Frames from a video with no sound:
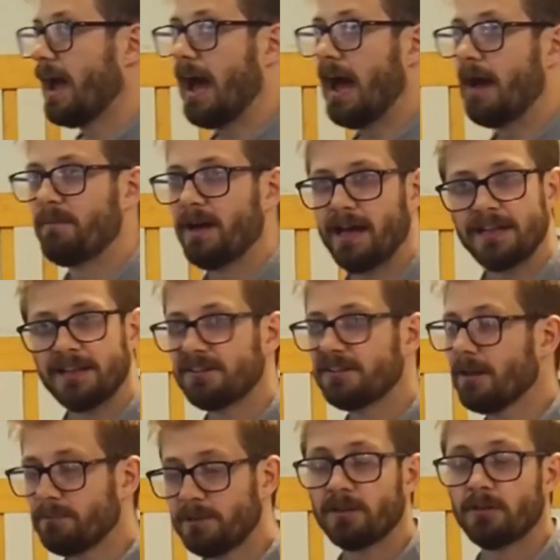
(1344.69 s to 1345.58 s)
And it's
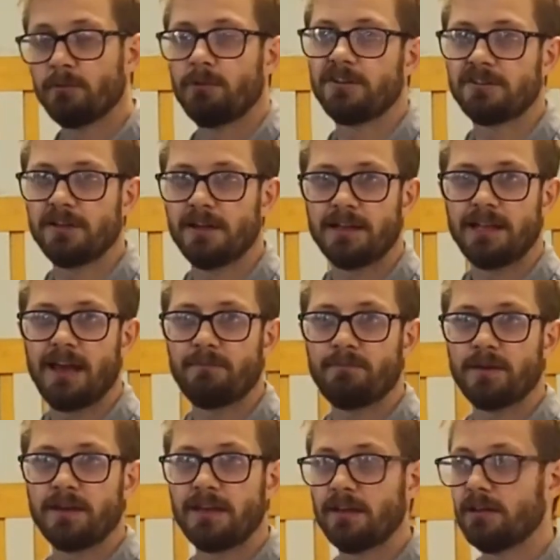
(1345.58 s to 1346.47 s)
something that we certainly
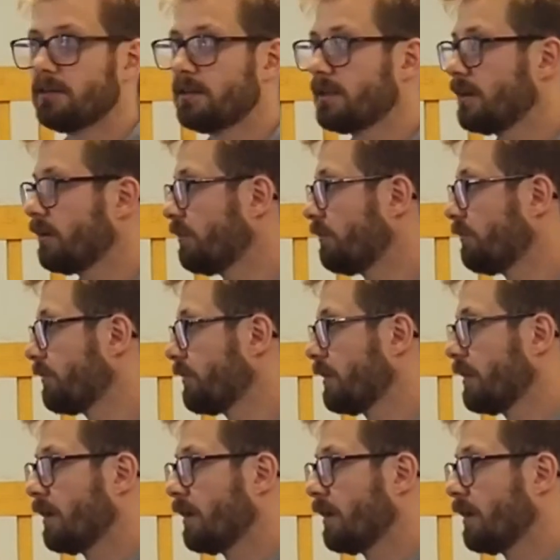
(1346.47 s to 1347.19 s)
have been guilty of.